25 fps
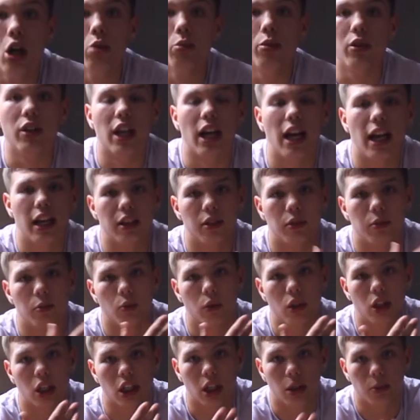But then,
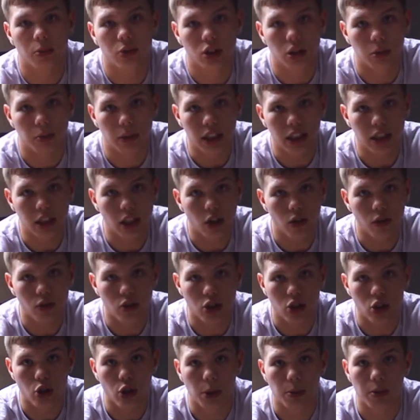when it comes to me going
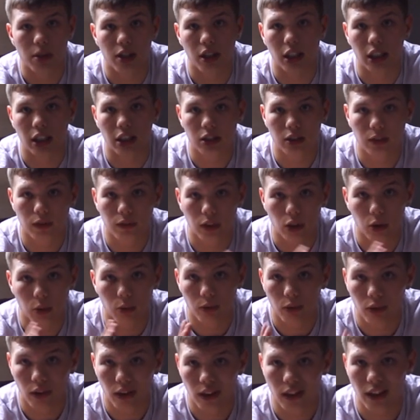to trips and things,
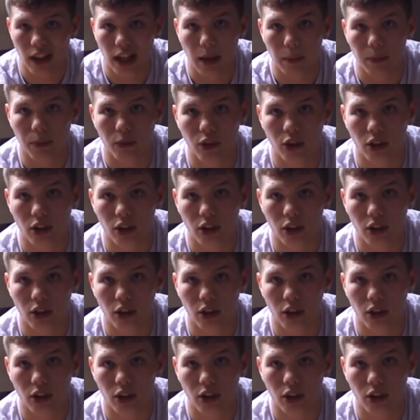film for them,